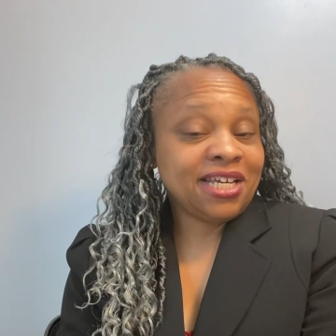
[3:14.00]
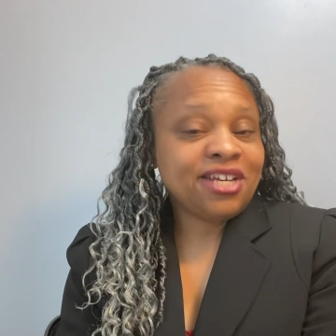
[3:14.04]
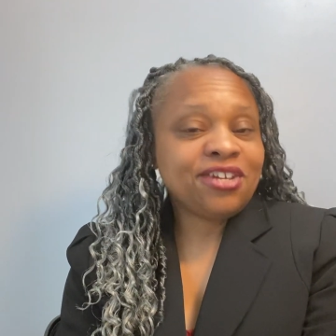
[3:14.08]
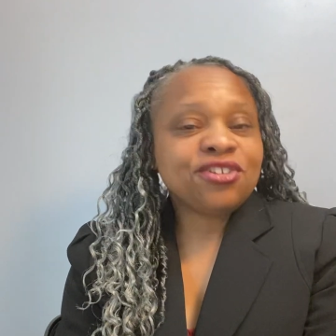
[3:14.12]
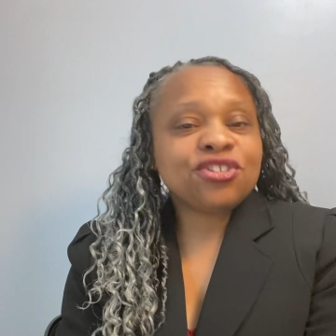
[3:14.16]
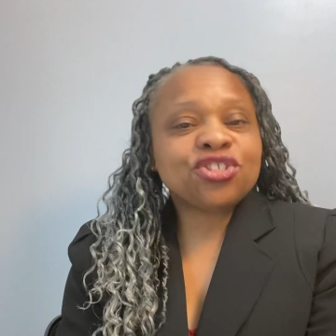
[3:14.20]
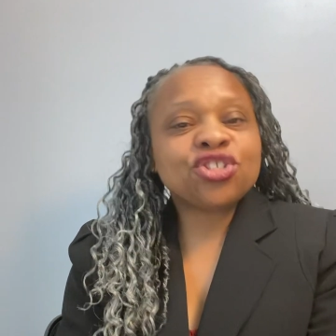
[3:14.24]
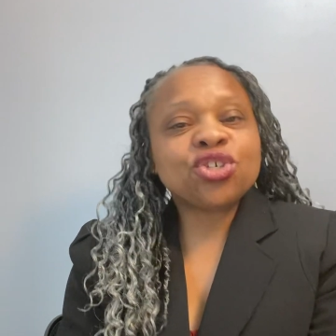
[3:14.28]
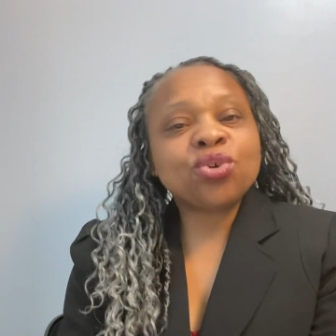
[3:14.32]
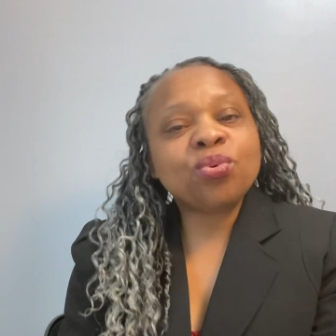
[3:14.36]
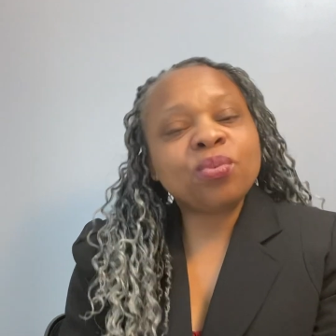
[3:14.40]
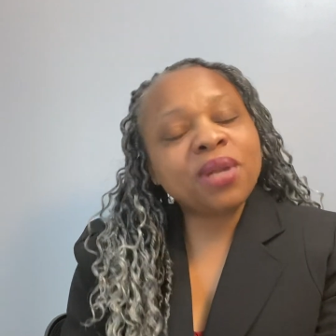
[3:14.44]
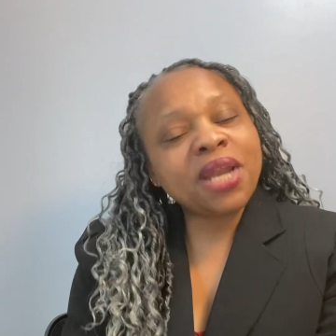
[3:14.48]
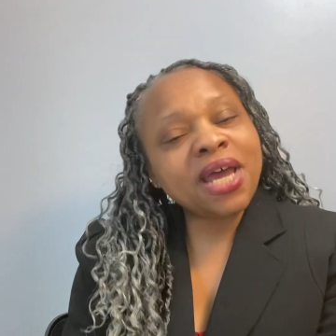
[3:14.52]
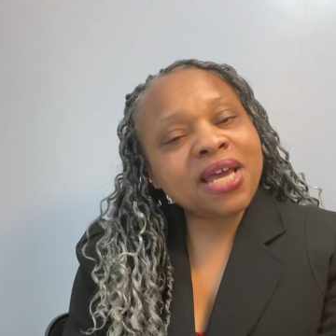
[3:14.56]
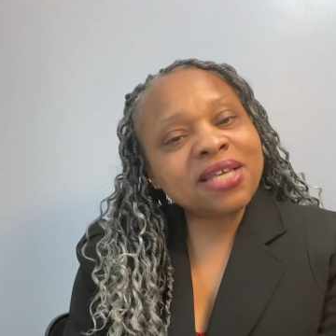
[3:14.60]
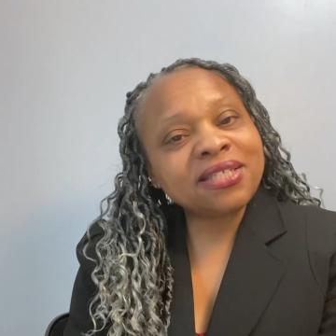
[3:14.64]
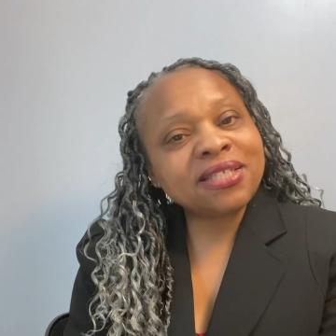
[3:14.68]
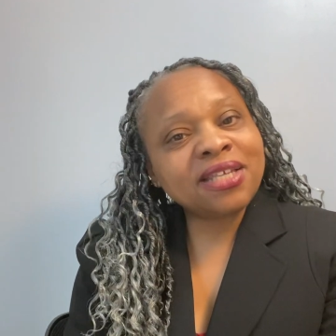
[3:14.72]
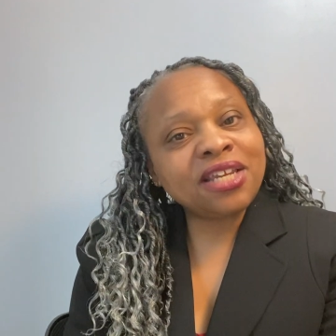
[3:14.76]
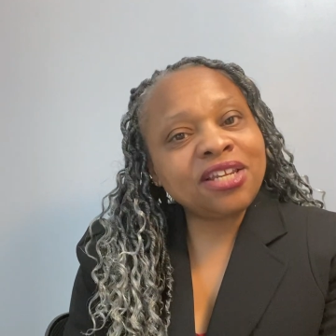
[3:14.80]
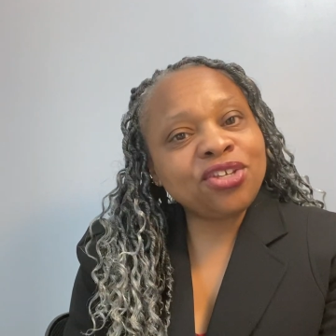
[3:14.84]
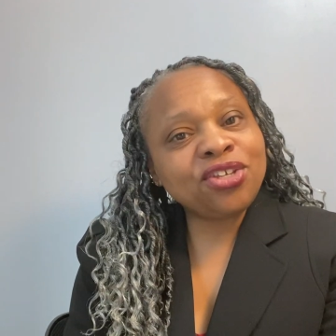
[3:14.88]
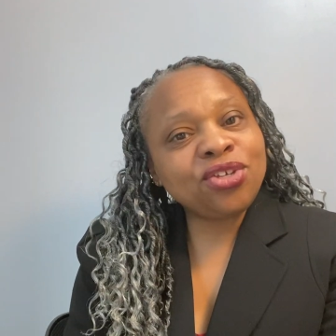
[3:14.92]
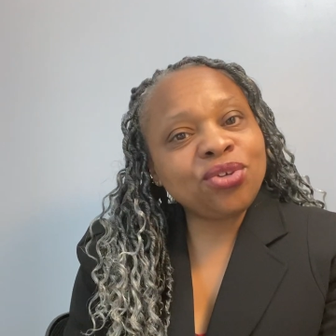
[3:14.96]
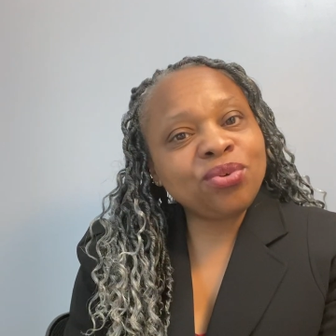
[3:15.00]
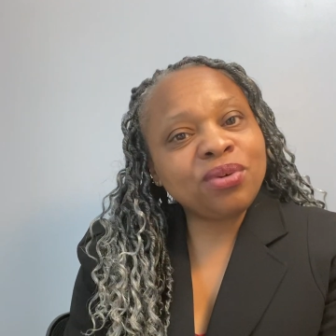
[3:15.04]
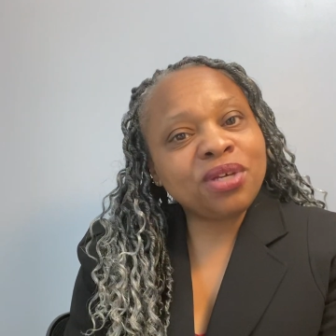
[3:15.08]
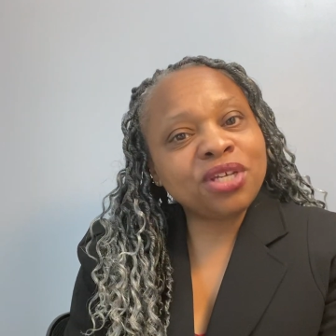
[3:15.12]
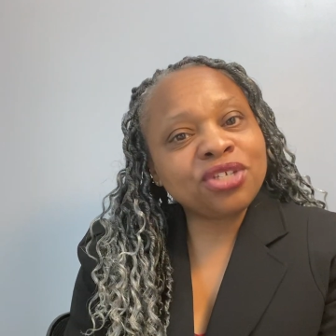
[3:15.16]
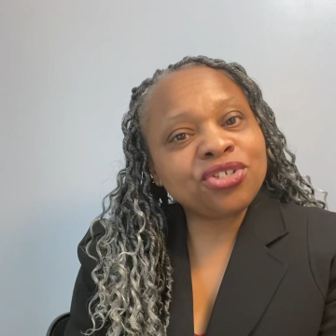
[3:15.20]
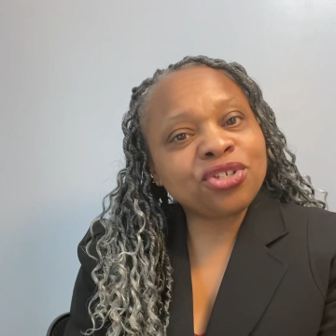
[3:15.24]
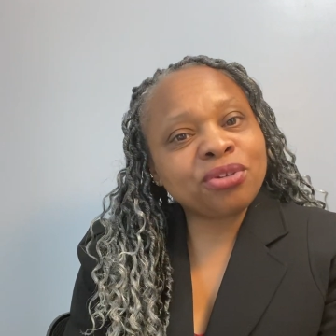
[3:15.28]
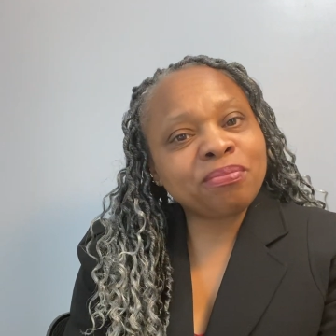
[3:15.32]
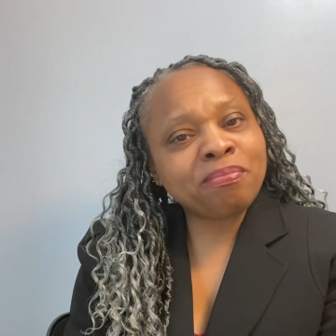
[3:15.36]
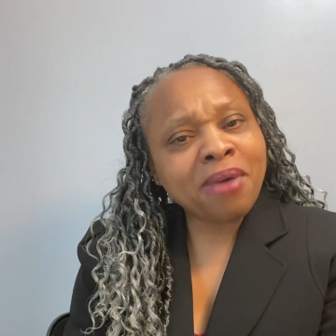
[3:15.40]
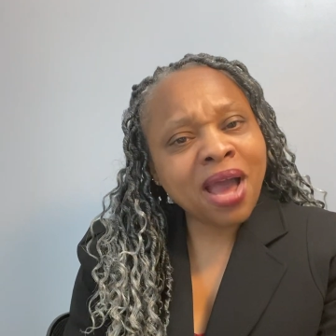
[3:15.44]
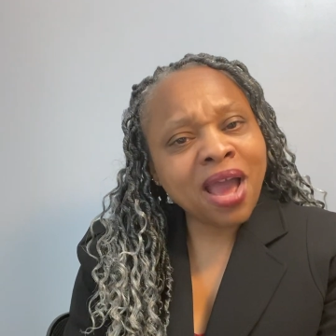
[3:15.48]
So when I say to you,
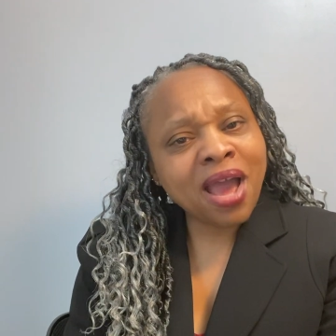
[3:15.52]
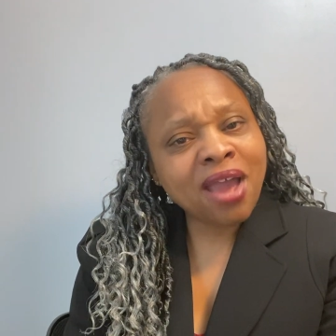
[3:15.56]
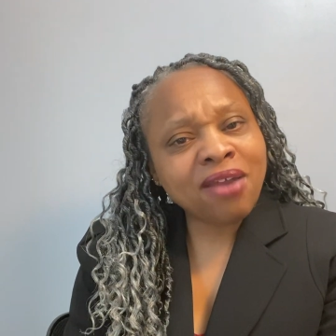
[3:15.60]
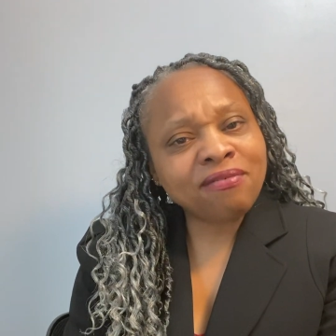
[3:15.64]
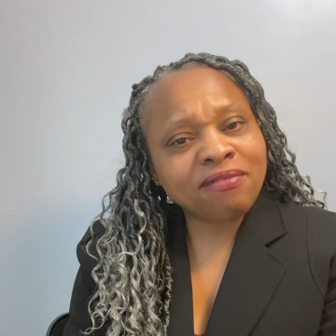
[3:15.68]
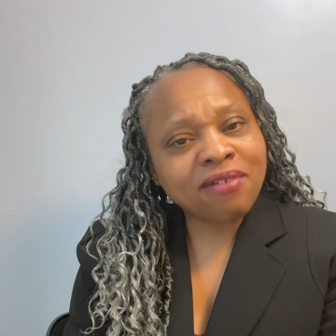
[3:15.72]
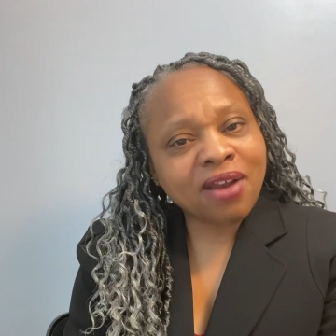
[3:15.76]
get your mind